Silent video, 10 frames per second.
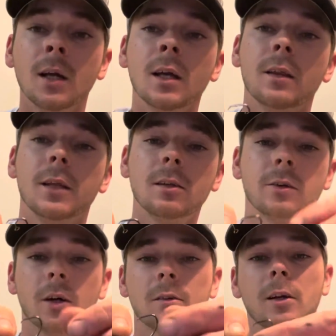These
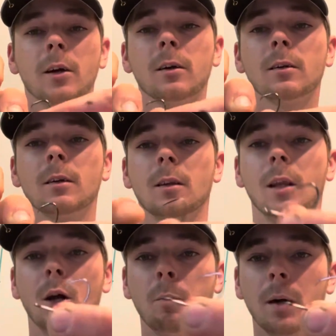hooks here, a
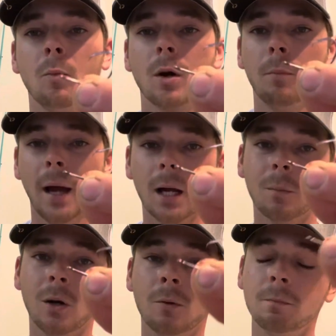little bit more
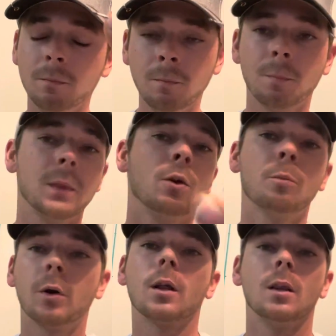backbone. You can
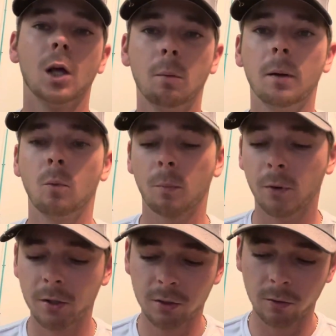put a little bit more
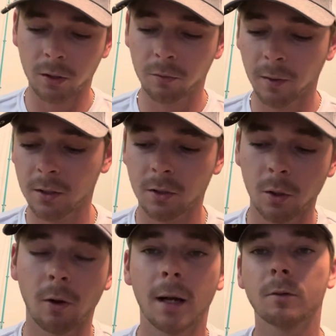pressure on these fish so you
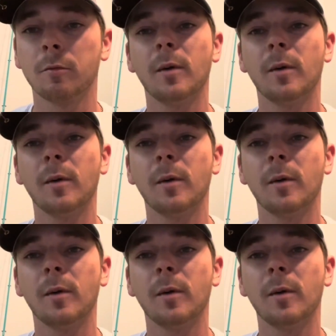don't have to fight